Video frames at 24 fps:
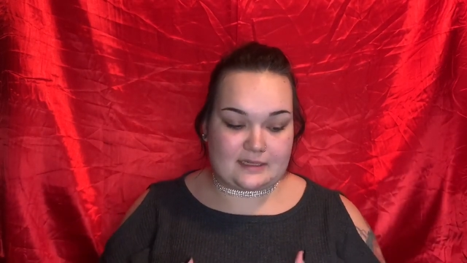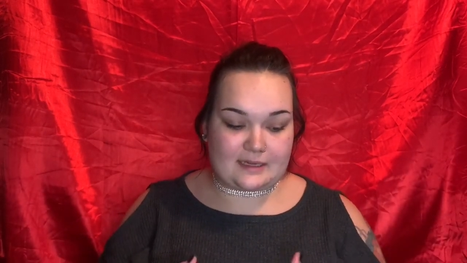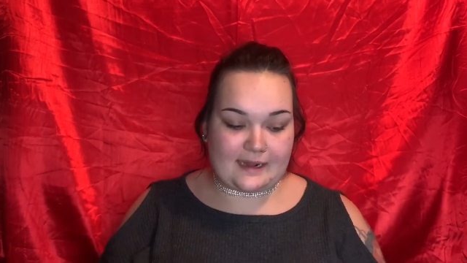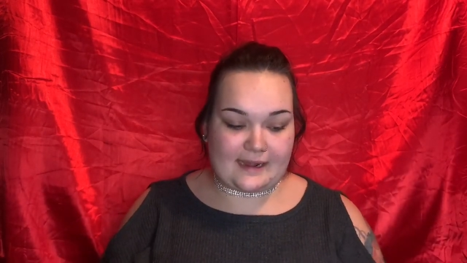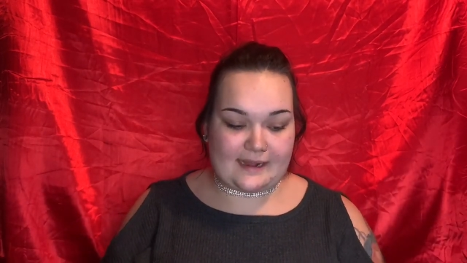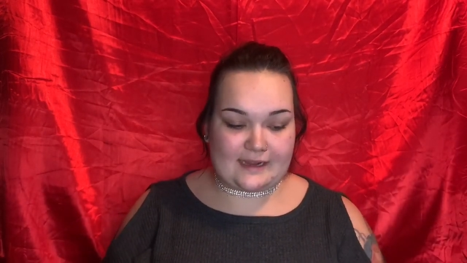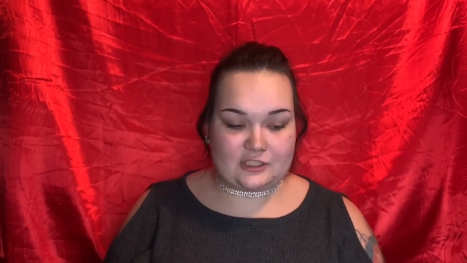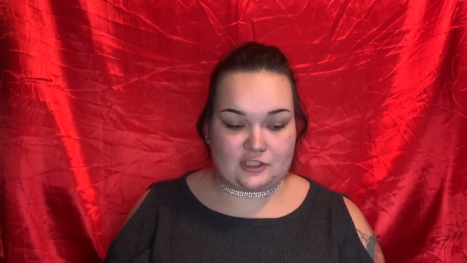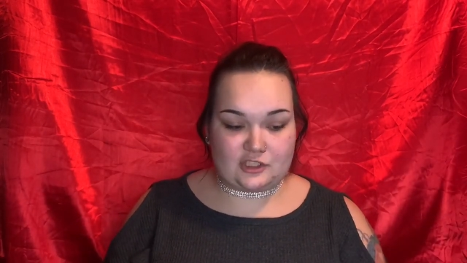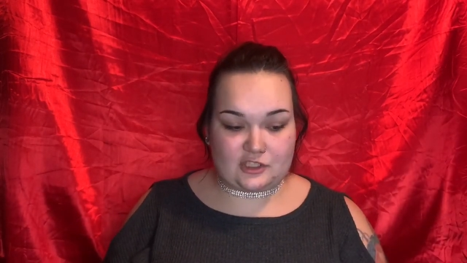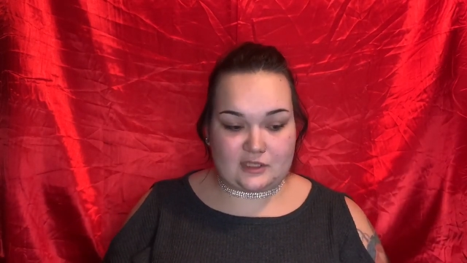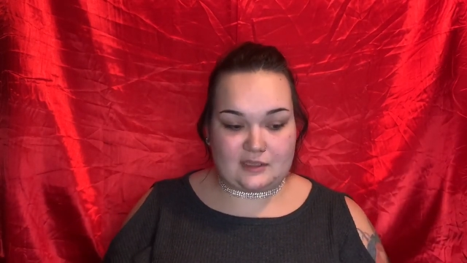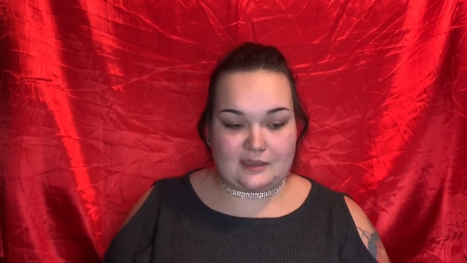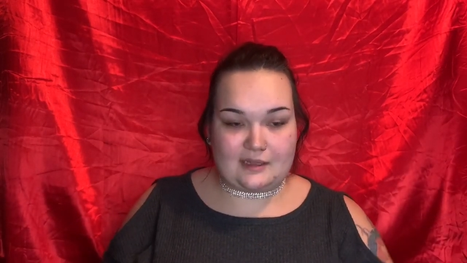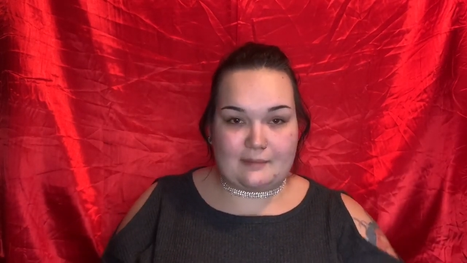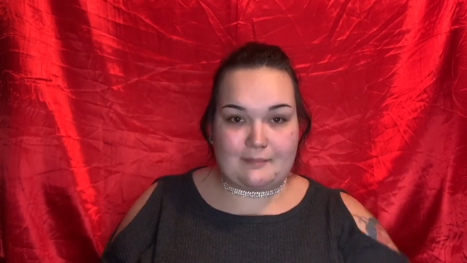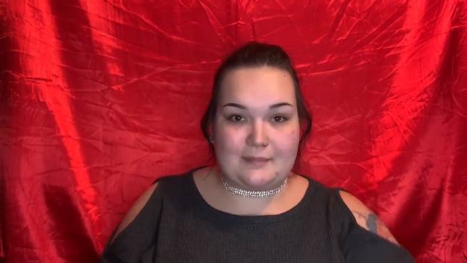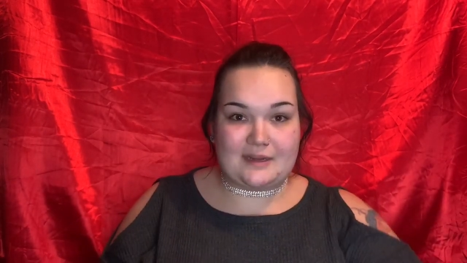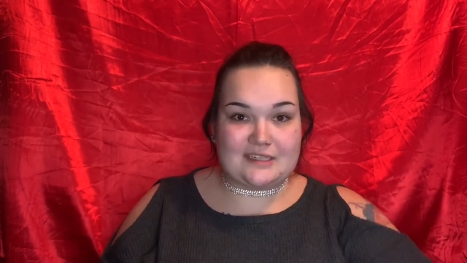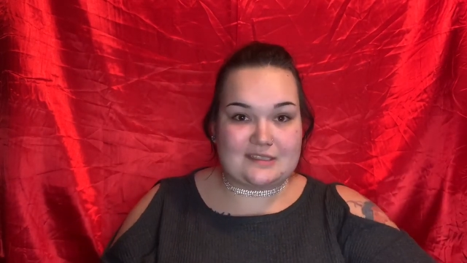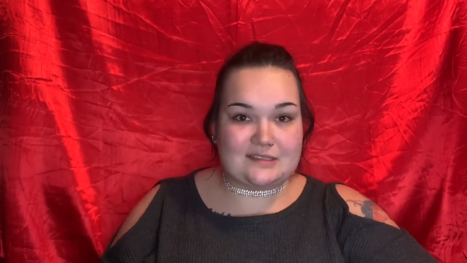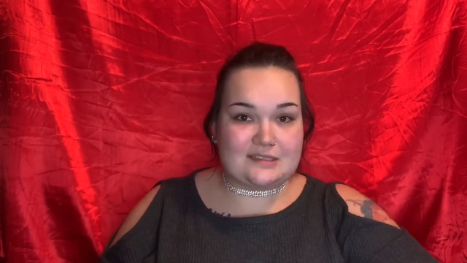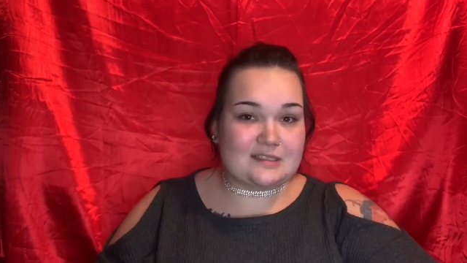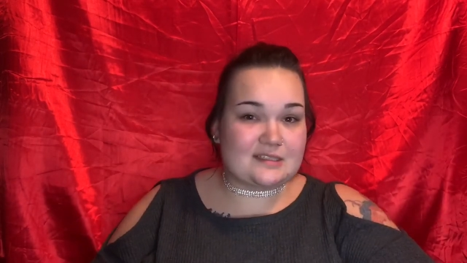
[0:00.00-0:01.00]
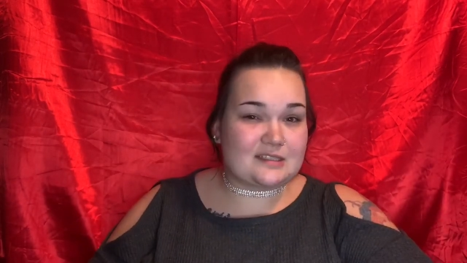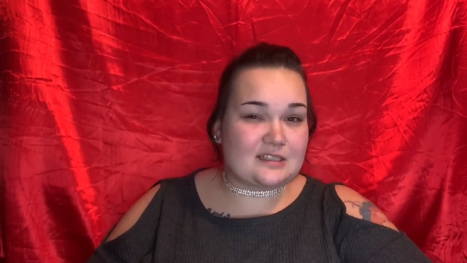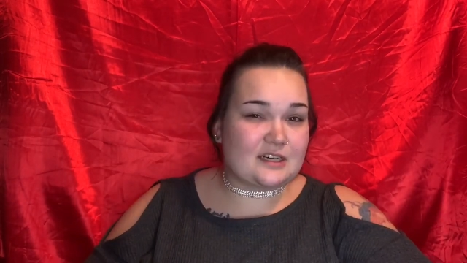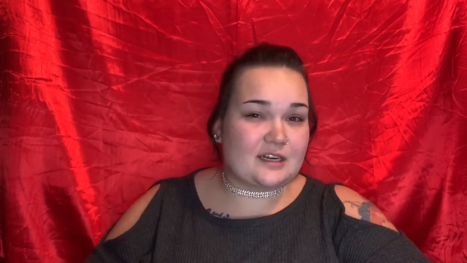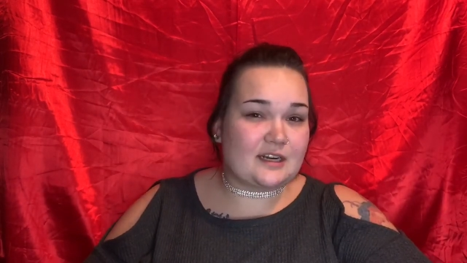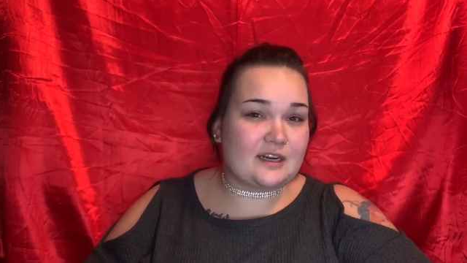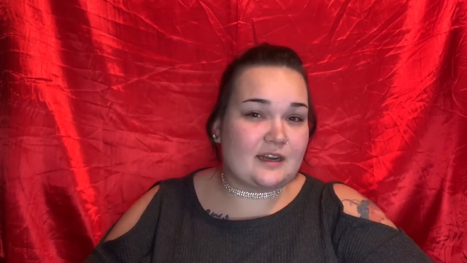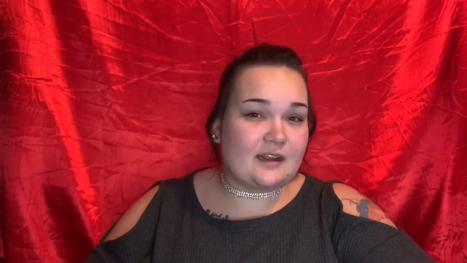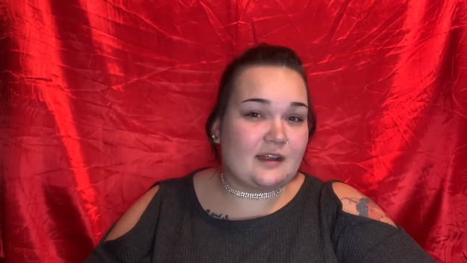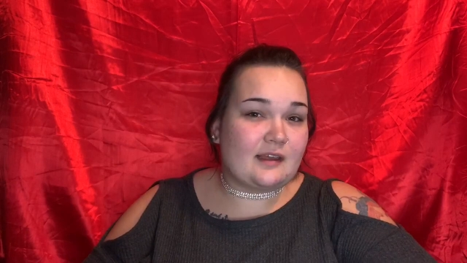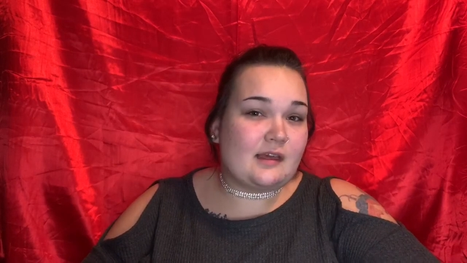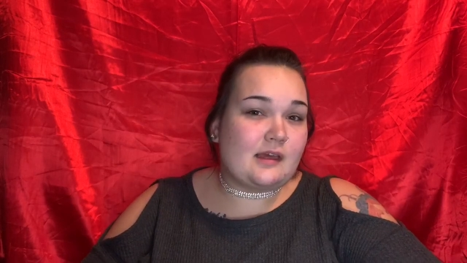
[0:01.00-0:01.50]
I actually let my
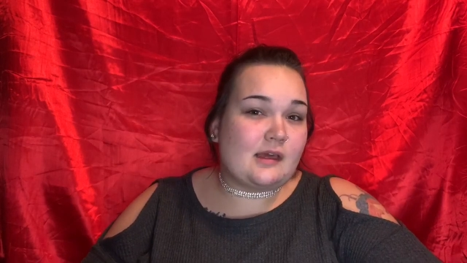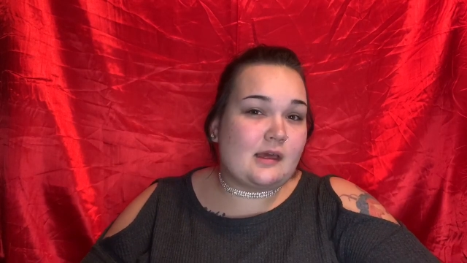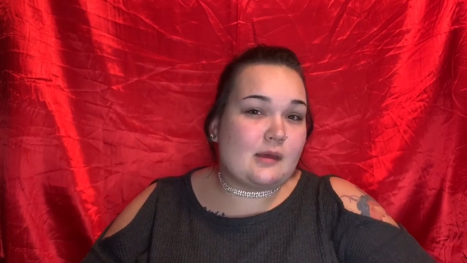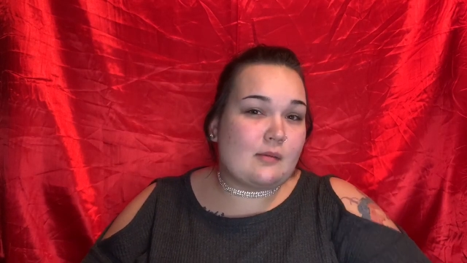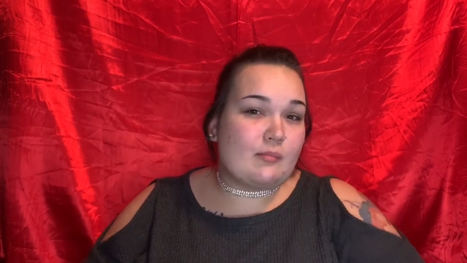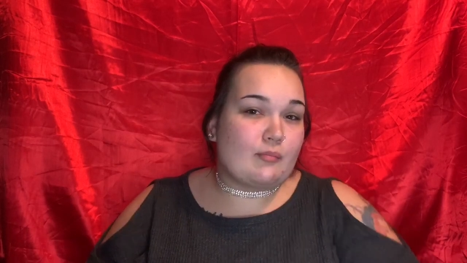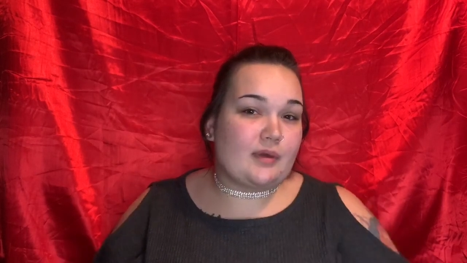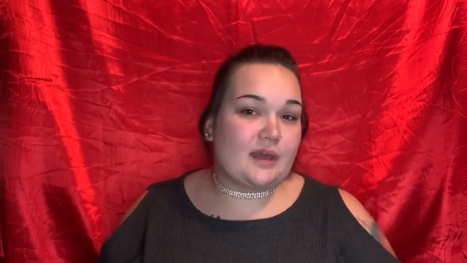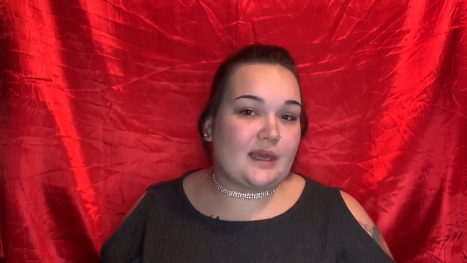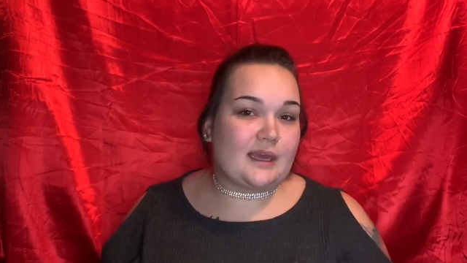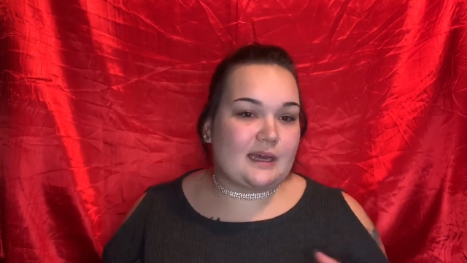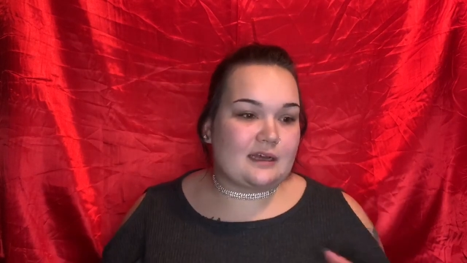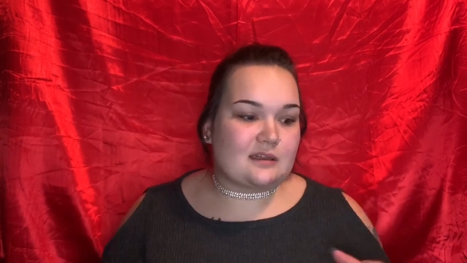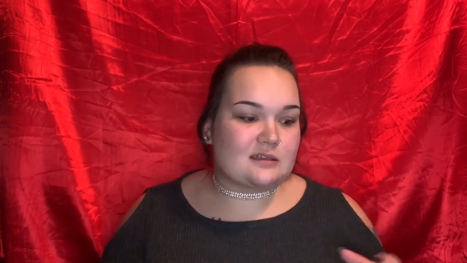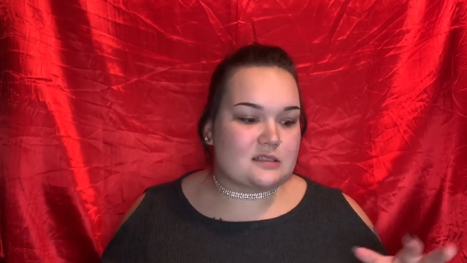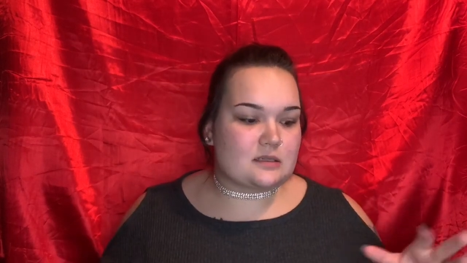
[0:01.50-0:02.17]
sister pick out